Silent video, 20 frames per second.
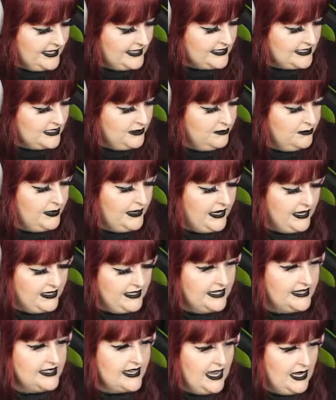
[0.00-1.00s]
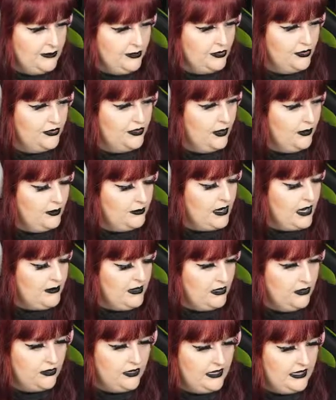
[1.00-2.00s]
some picnic tables though, and
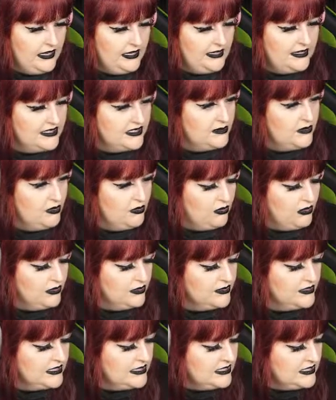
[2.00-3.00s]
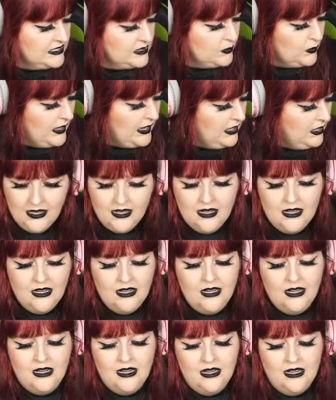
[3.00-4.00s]
maybe look at getting some grills in as well.
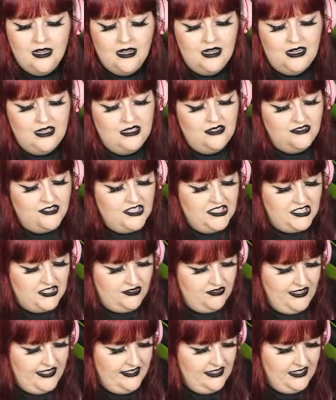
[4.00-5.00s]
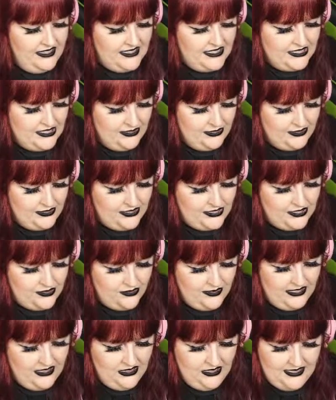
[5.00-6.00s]
I've just realized though, the
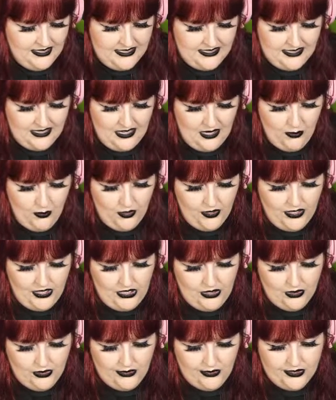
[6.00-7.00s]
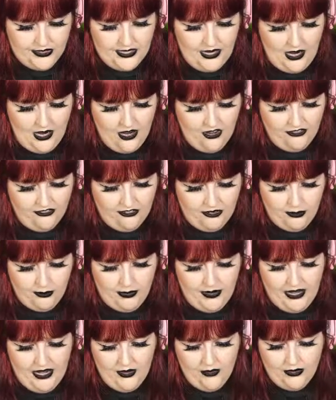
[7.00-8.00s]
string lights that I want to use are from
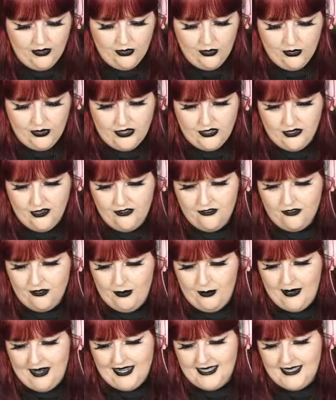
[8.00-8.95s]
Parenthood, not from base